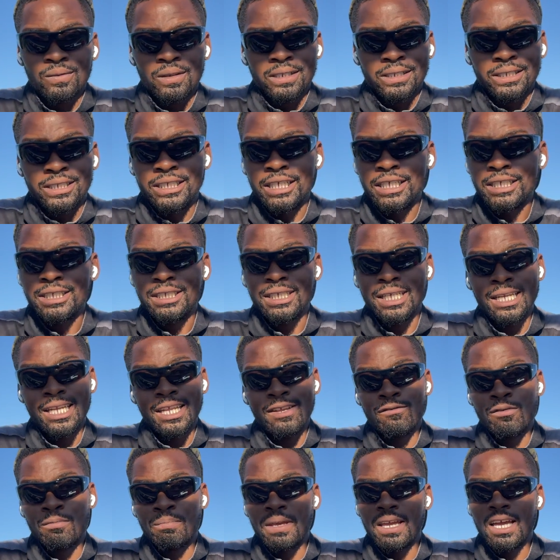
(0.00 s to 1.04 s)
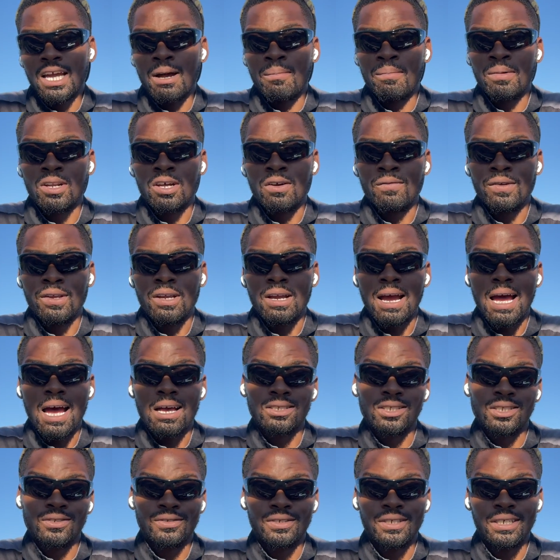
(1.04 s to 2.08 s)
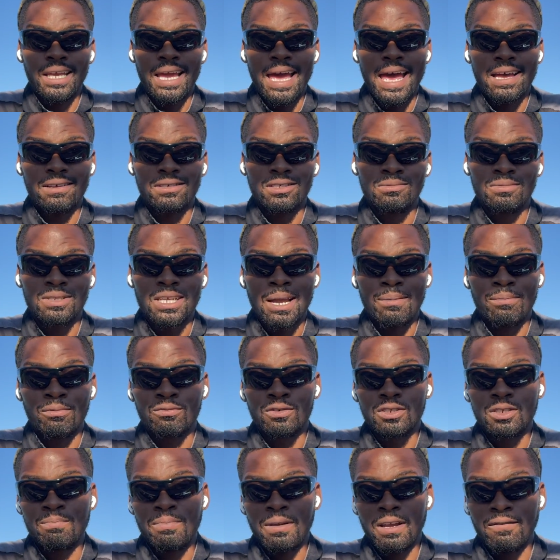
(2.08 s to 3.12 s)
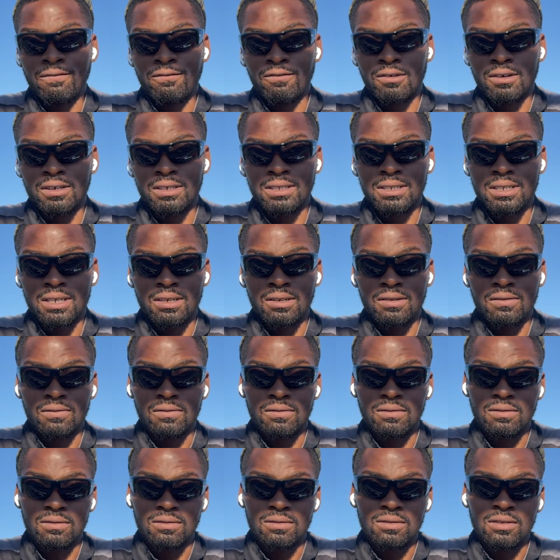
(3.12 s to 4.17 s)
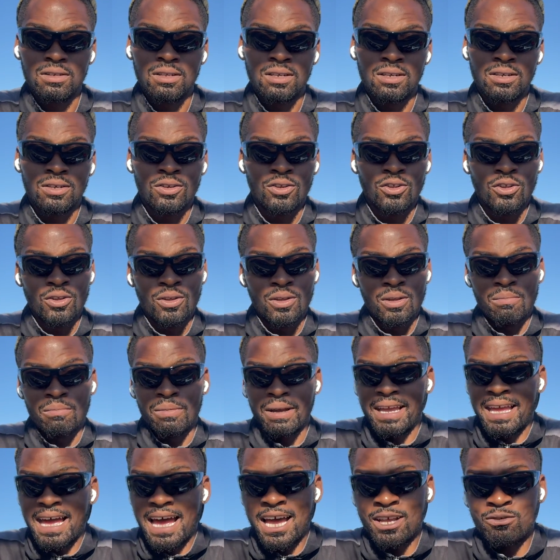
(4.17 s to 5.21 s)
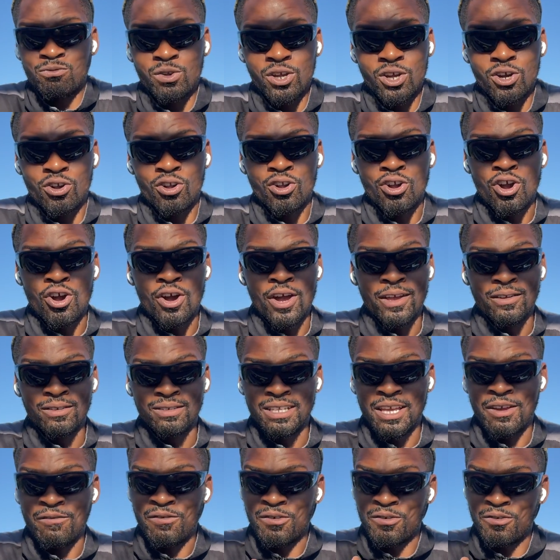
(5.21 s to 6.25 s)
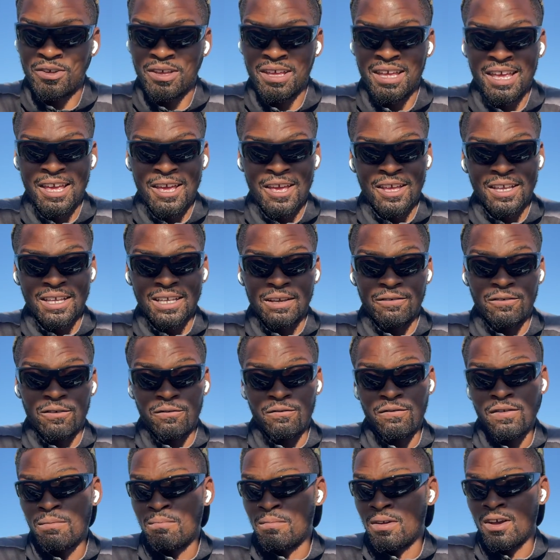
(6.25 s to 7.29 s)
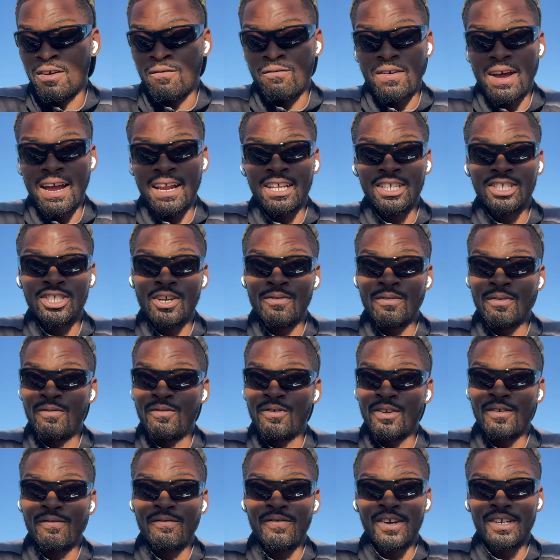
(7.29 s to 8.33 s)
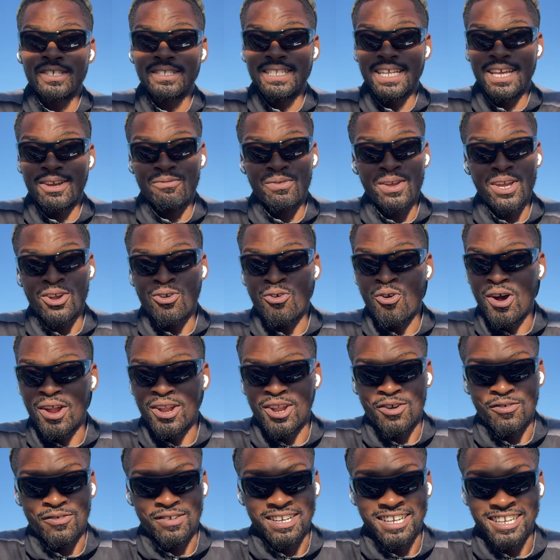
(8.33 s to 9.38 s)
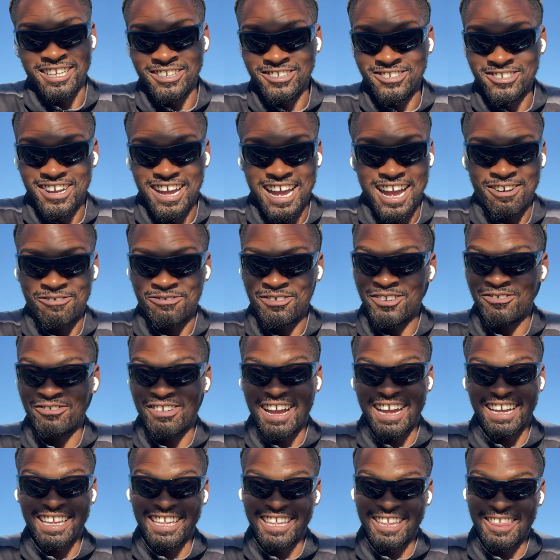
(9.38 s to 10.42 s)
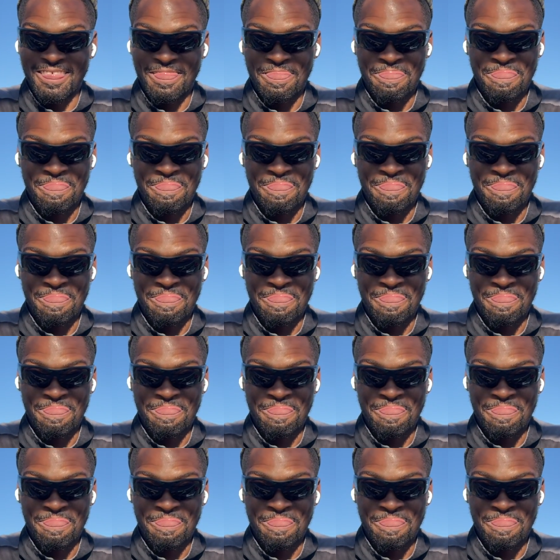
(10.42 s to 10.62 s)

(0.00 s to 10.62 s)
she shouldn't even be coming over your house if she has some type of respect for herself. But guys, we gonna go, if a female invite us over for the first day, we going over there. You know how we rocking.